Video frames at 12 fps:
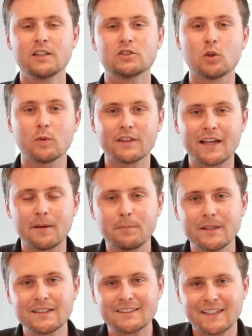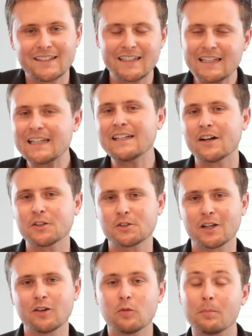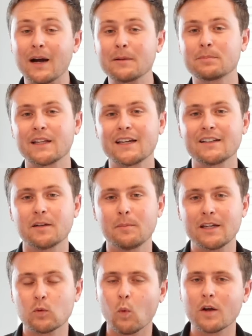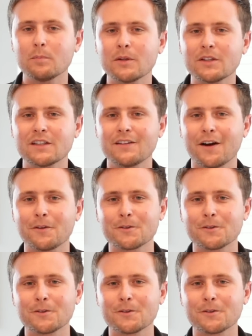So with that being said, in a nutshell, my plan to make $1 million